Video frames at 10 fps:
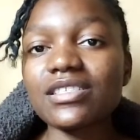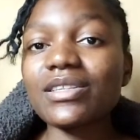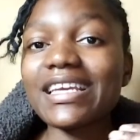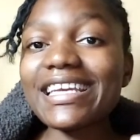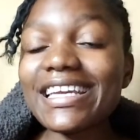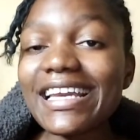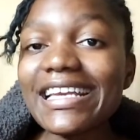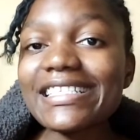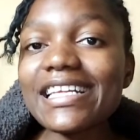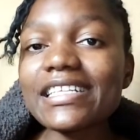So the
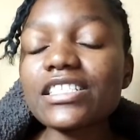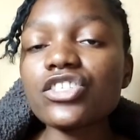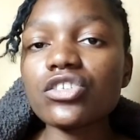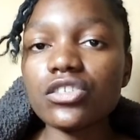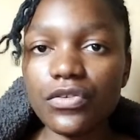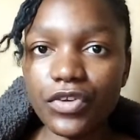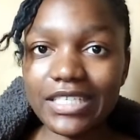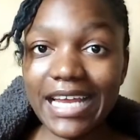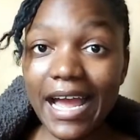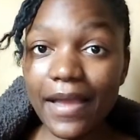key is that each and every
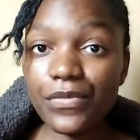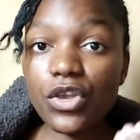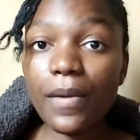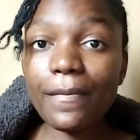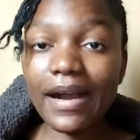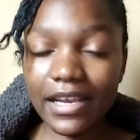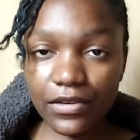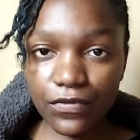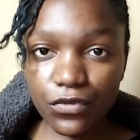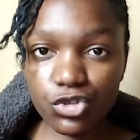time you are
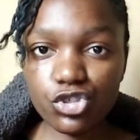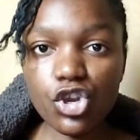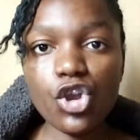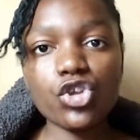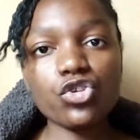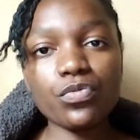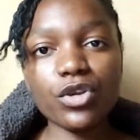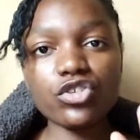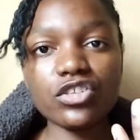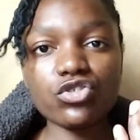buying food, you
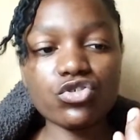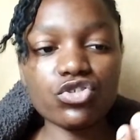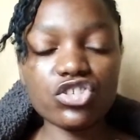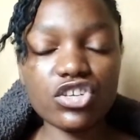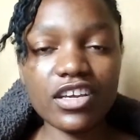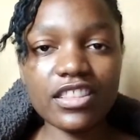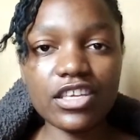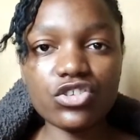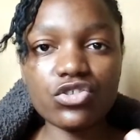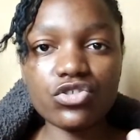make sure you check
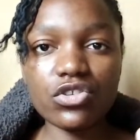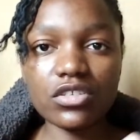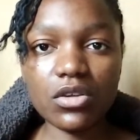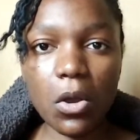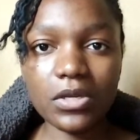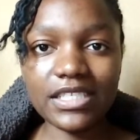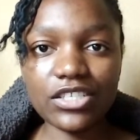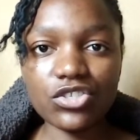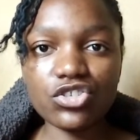the nutrient content.